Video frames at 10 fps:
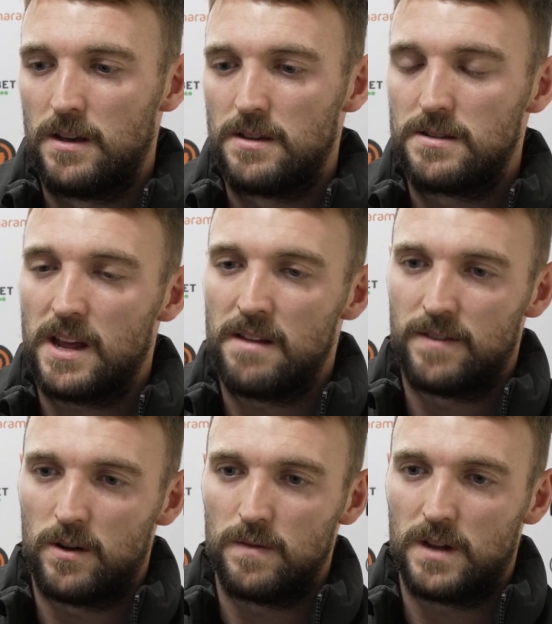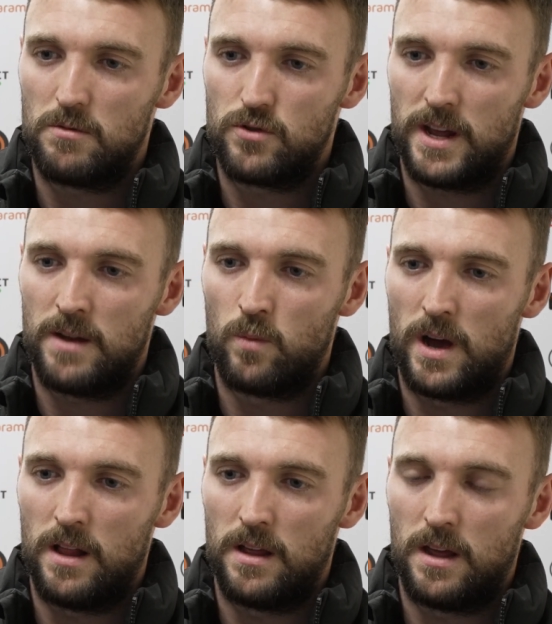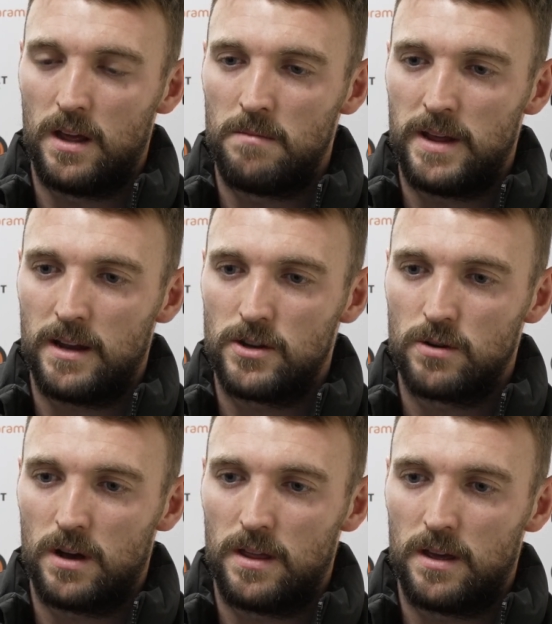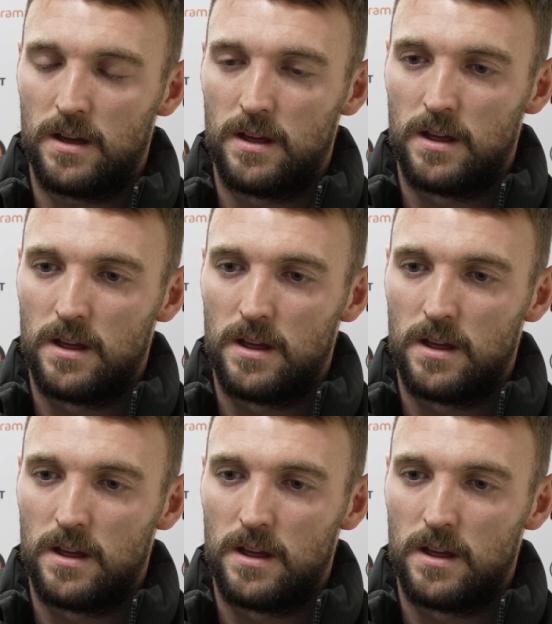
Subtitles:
stay involved, keep training well, and making sure they're